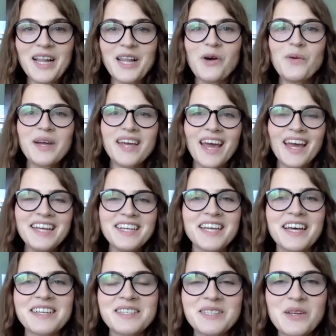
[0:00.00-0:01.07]
Hello again,
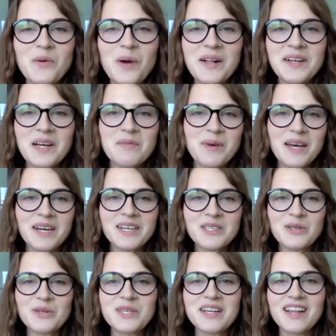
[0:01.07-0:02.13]
and welcome back
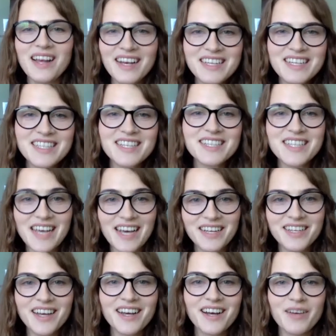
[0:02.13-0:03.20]
to the last
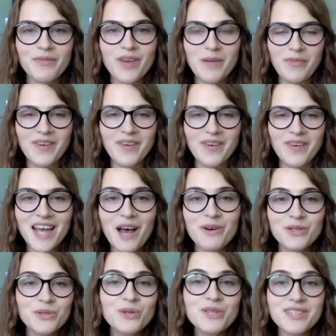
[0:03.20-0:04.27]
CERN Webfest
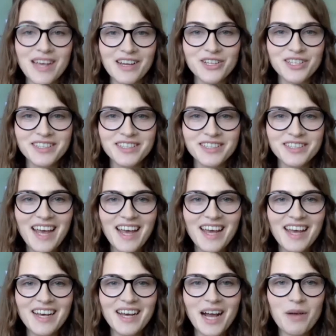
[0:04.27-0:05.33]
how-to session.
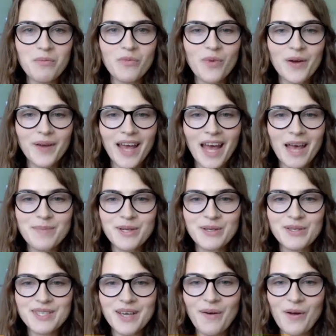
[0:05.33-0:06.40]
I'm very happy to
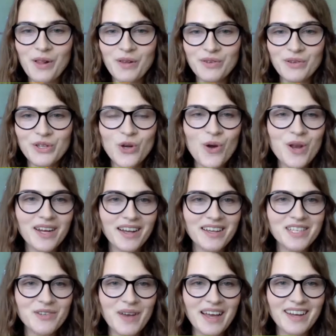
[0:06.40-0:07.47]
see all of you joining
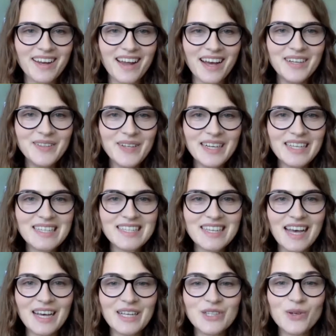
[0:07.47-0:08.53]
us right now, as
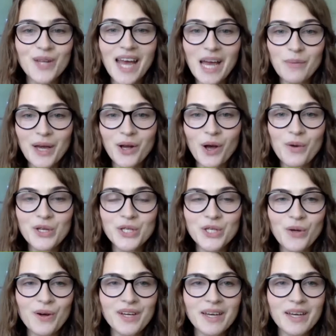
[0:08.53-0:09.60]
today we're going to
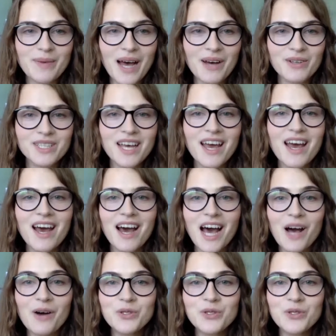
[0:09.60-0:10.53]
talk about how